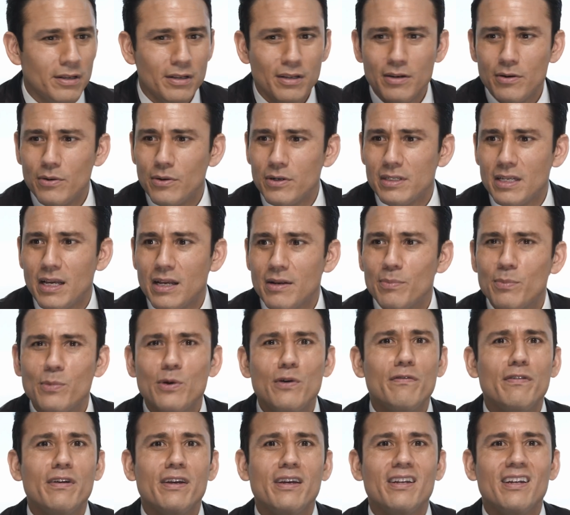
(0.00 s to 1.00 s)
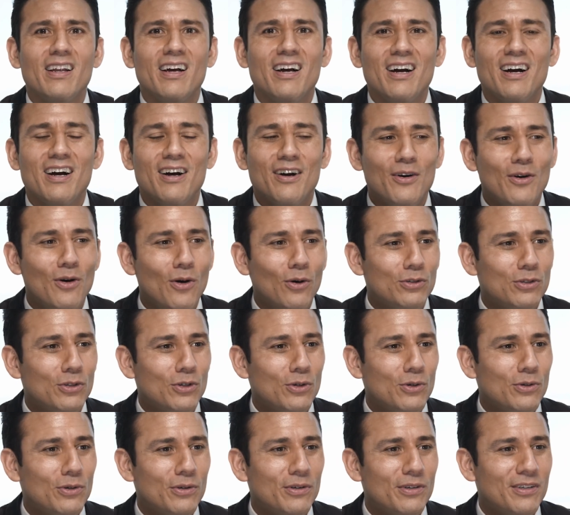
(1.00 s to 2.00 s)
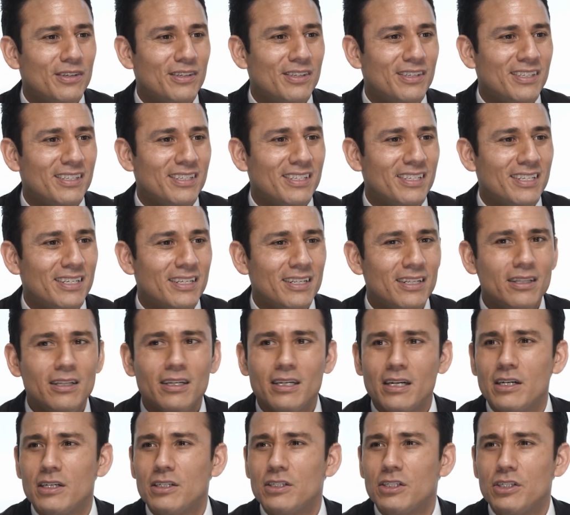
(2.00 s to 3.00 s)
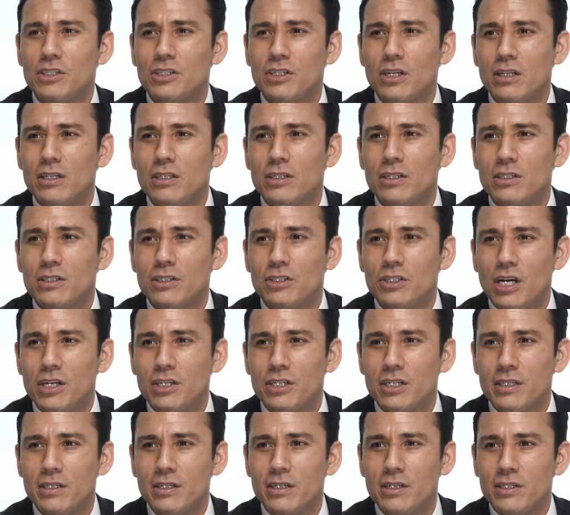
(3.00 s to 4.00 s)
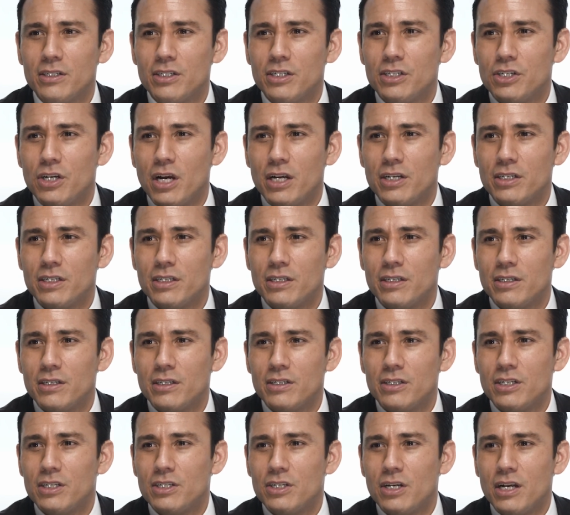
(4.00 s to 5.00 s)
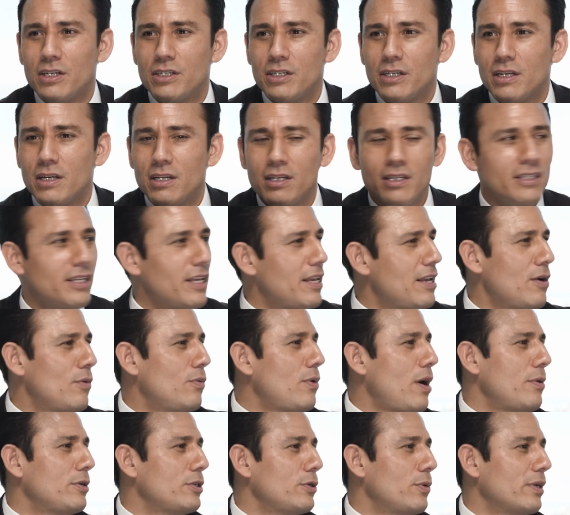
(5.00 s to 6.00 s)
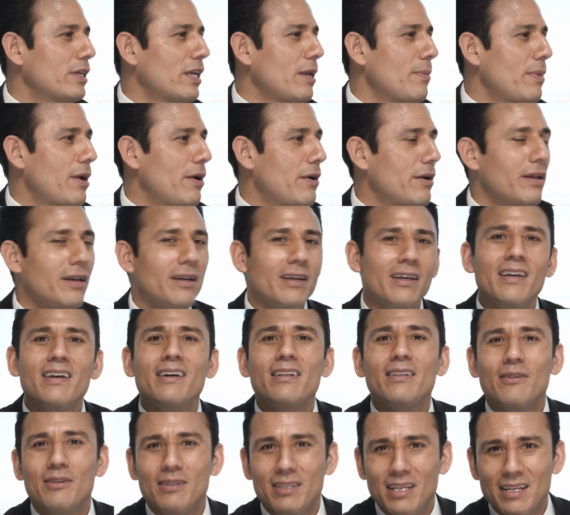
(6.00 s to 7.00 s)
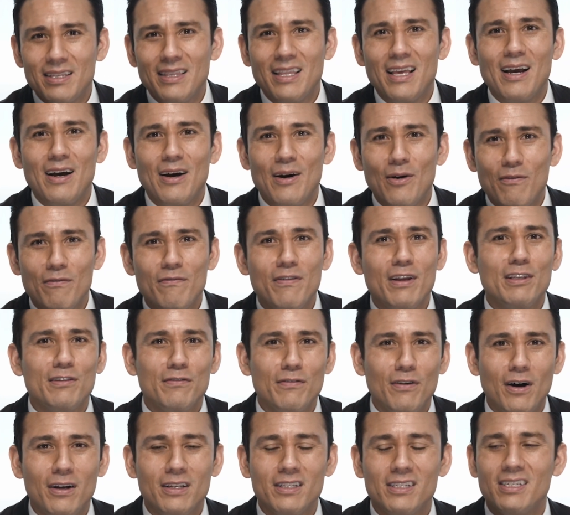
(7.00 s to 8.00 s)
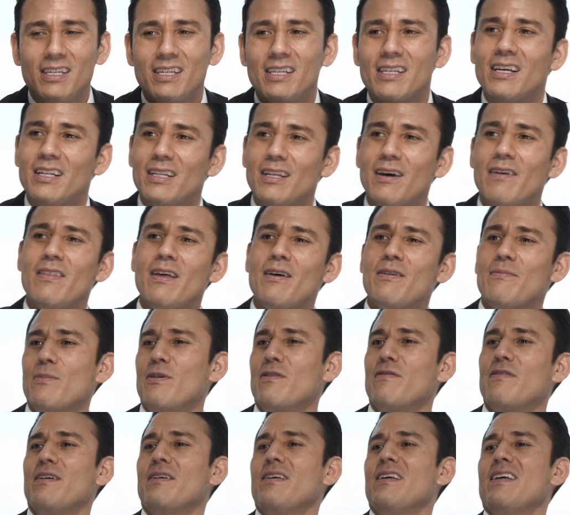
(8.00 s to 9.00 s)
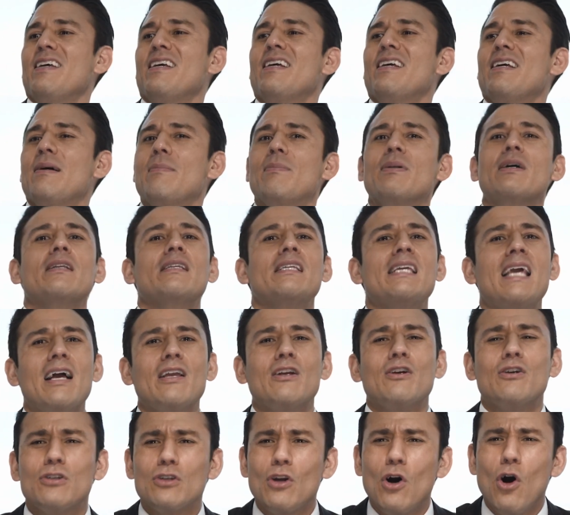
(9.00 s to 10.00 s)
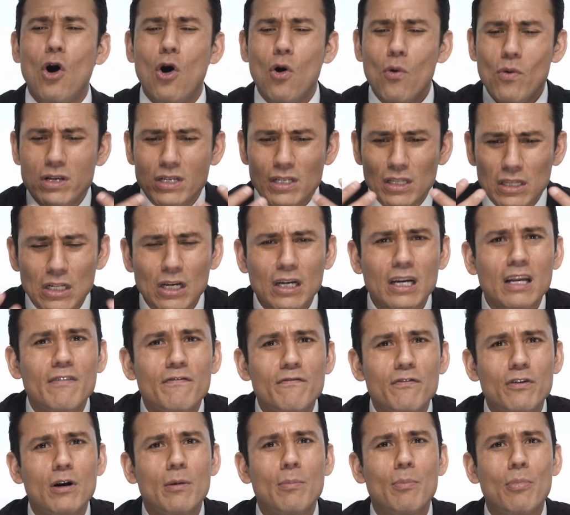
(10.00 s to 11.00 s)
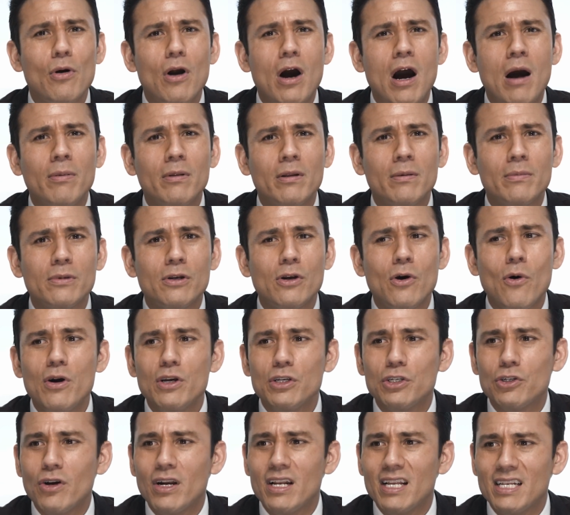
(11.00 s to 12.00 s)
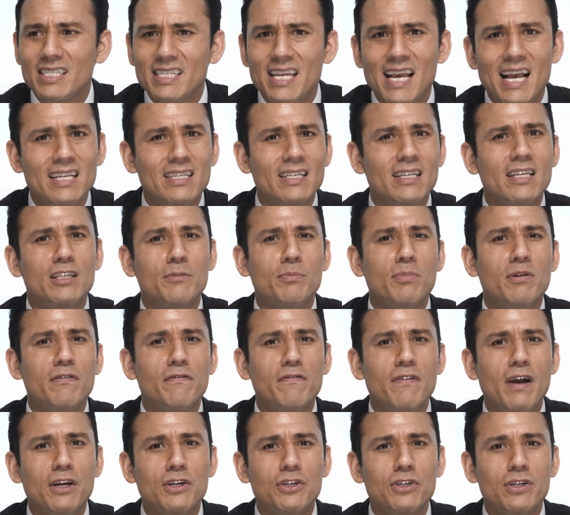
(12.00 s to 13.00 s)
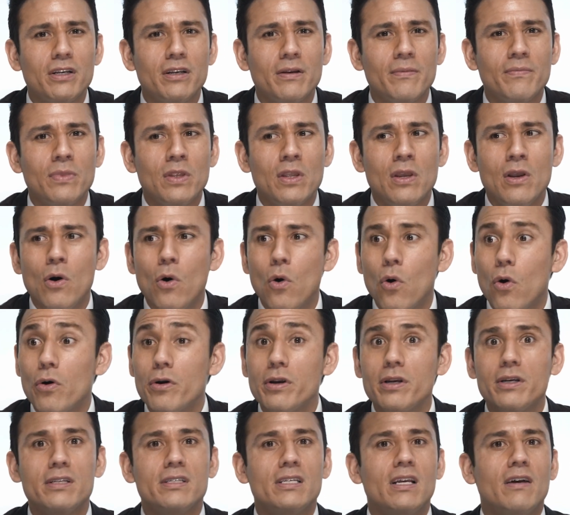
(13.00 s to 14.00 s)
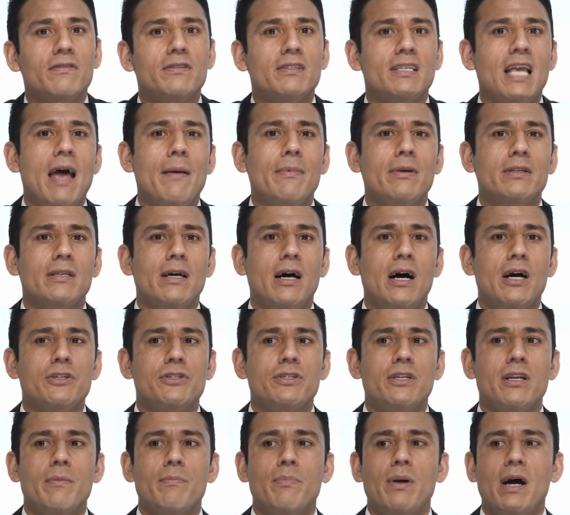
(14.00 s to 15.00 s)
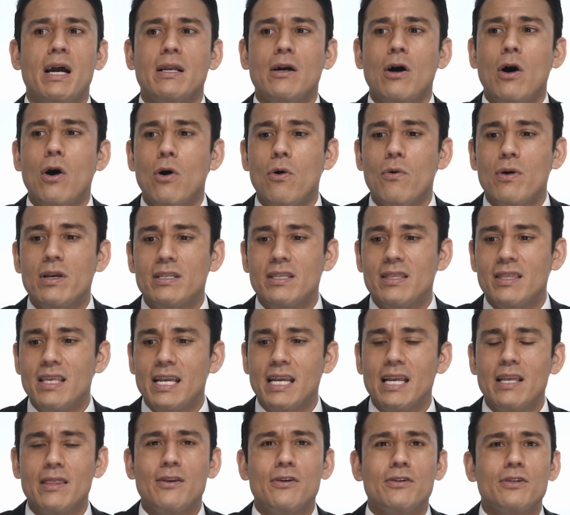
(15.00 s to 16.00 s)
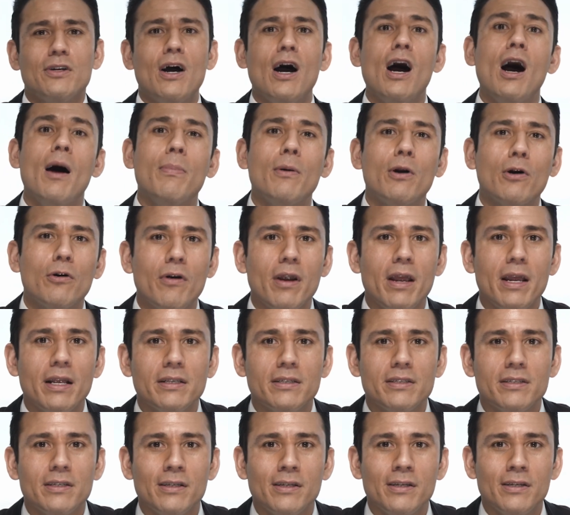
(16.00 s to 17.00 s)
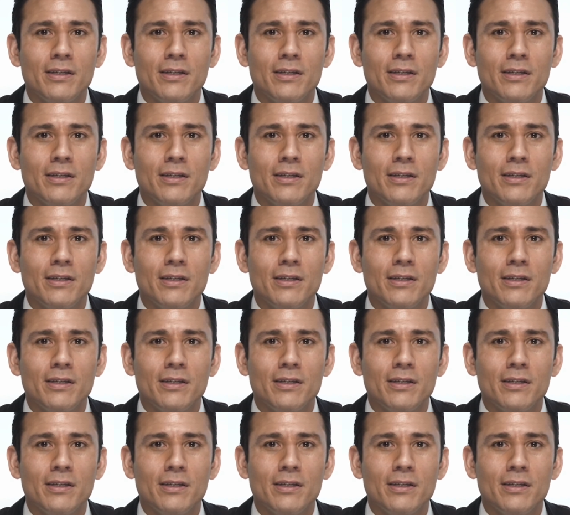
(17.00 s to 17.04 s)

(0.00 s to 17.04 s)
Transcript: What was that movie in Old School? Look at her, she's judging. See, why would you want to get married? What was that, the Vince Vaughn scene? I love that movie. But yeah, you're always looking for a problem. You're always trying to test his perfection. Or you're self-sabotaging it by always thinking there's upgrades.